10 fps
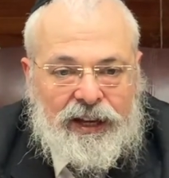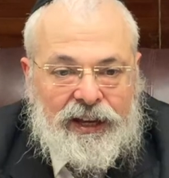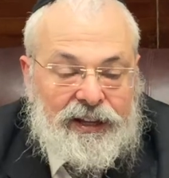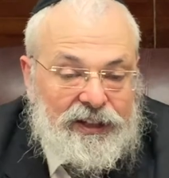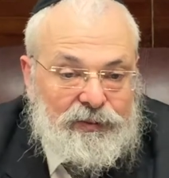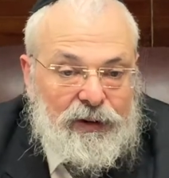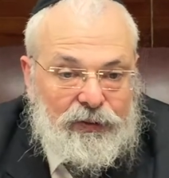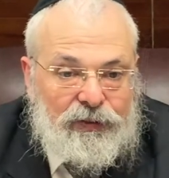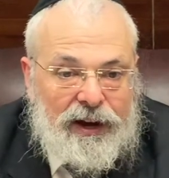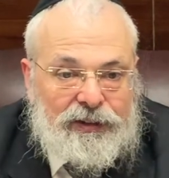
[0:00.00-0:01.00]
And as a matter
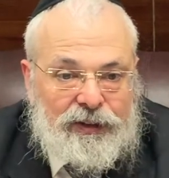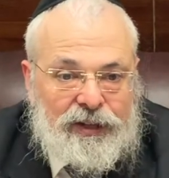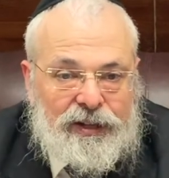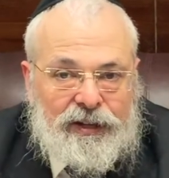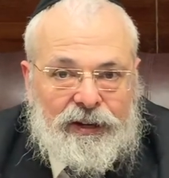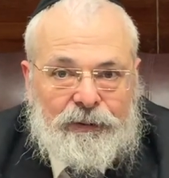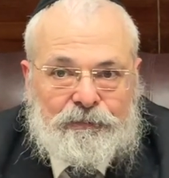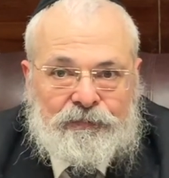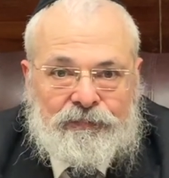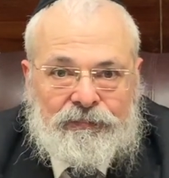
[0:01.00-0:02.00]
of fact, the
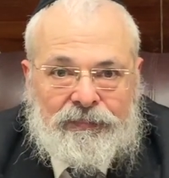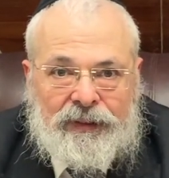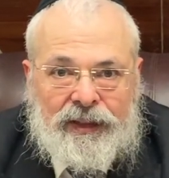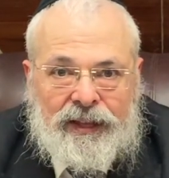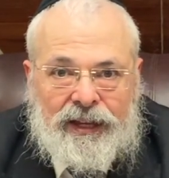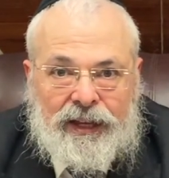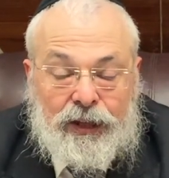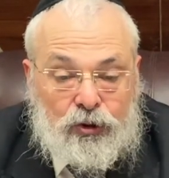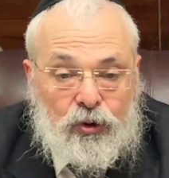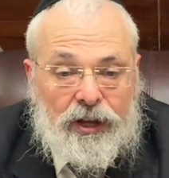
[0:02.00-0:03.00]

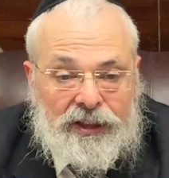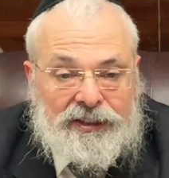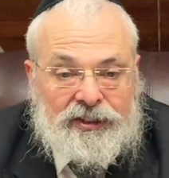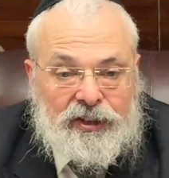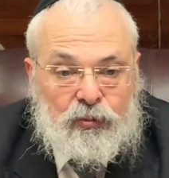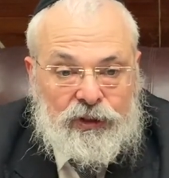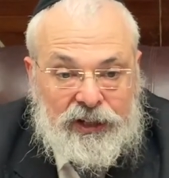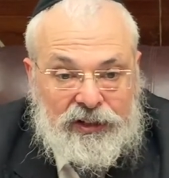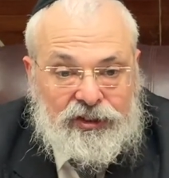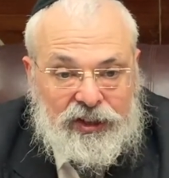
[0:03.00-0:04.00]
two chalitzas that we
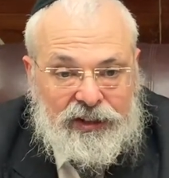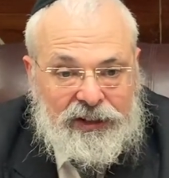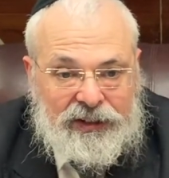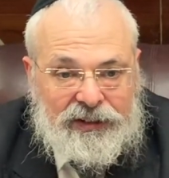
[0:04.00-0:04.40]
did in Sydney,